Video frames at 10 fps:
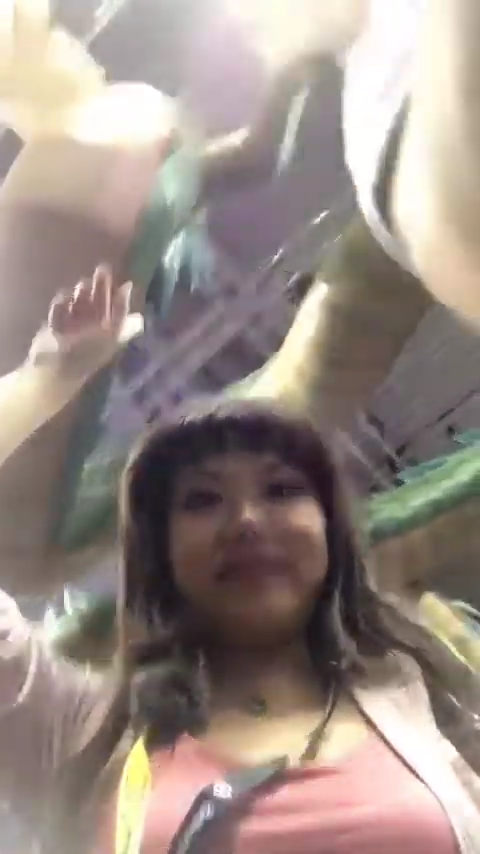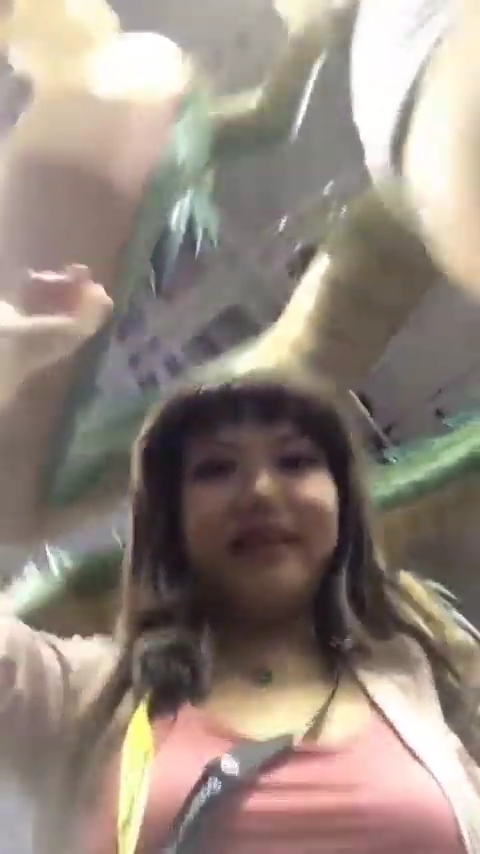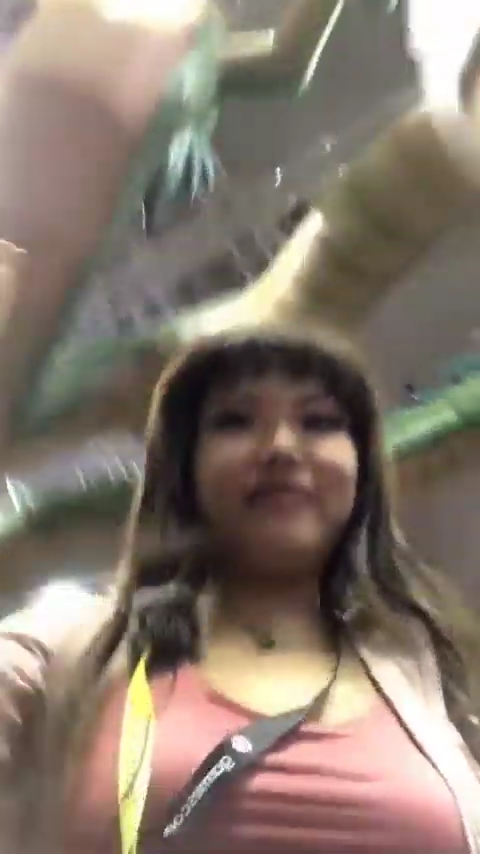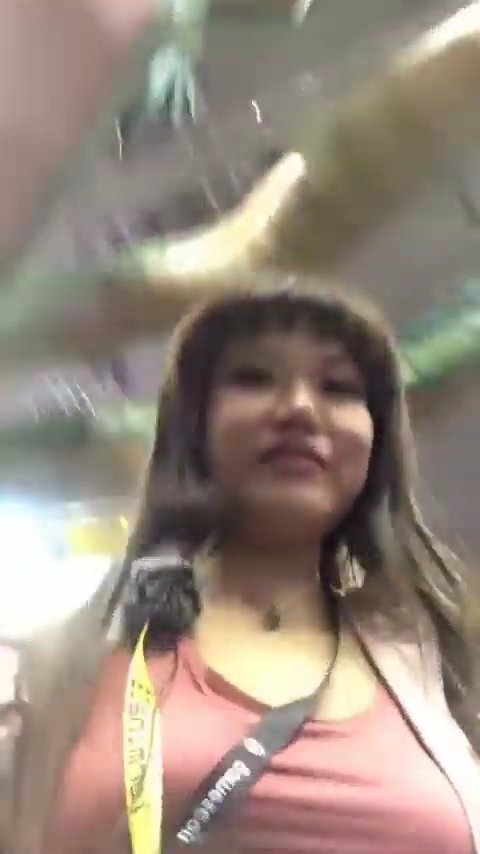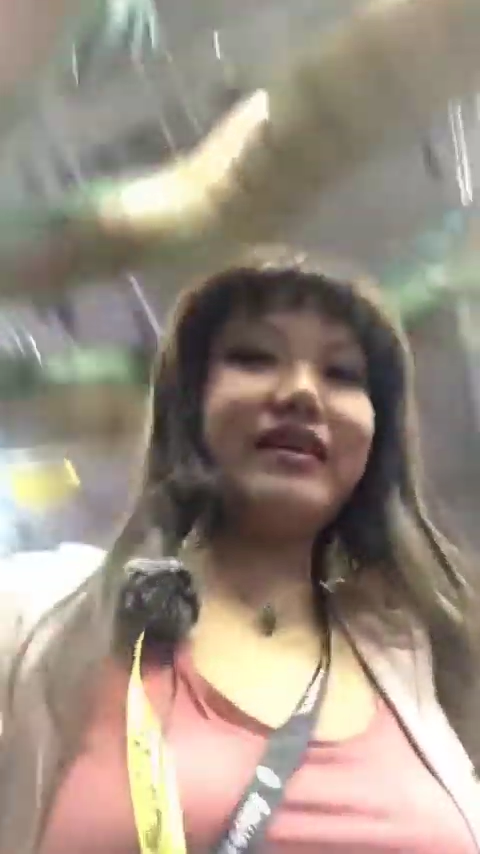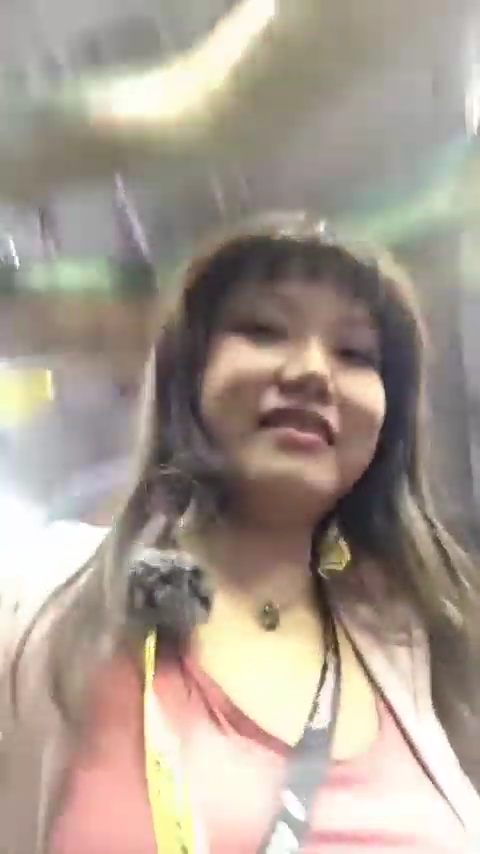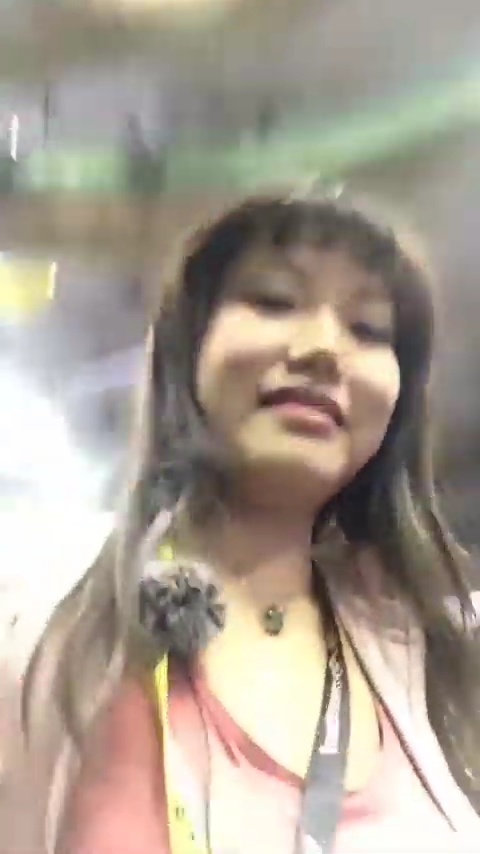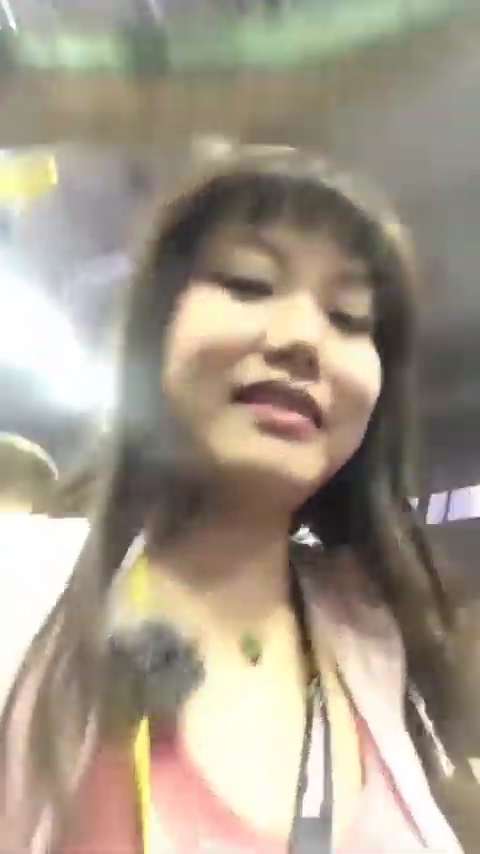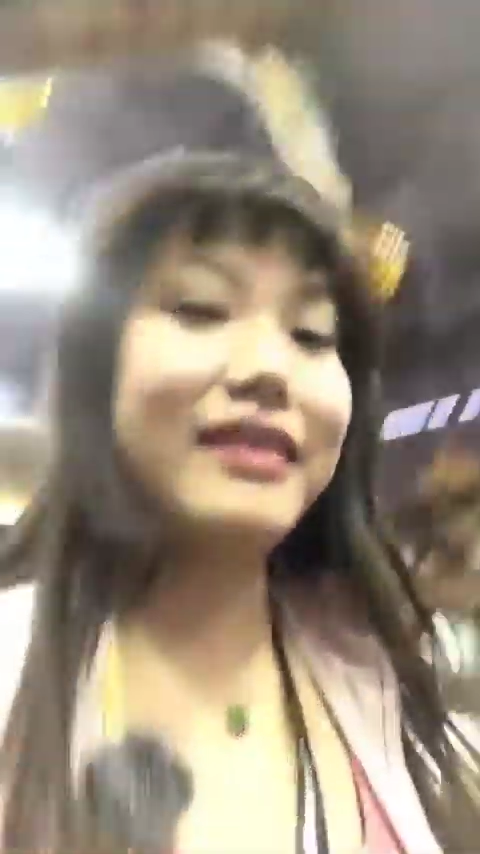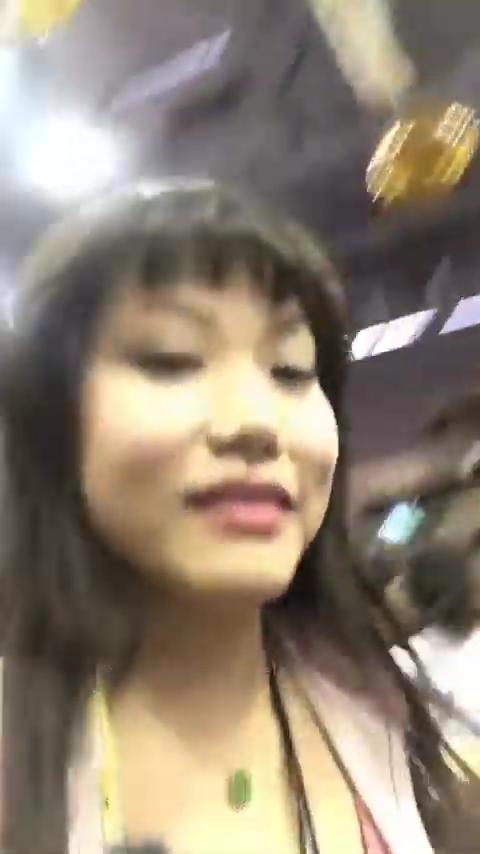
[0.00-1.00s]
As you can
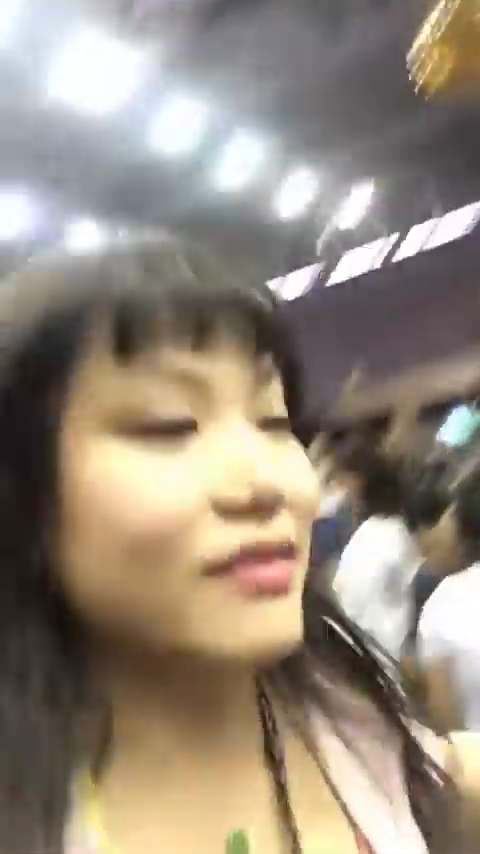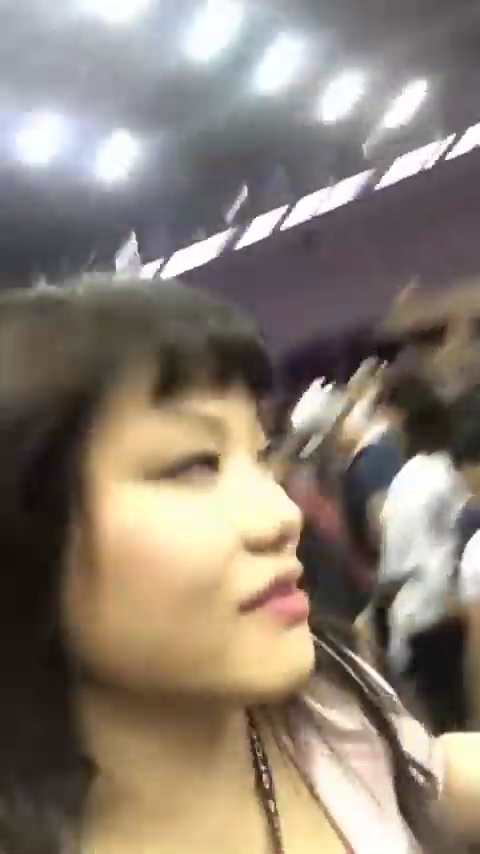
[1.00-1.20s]
see, this is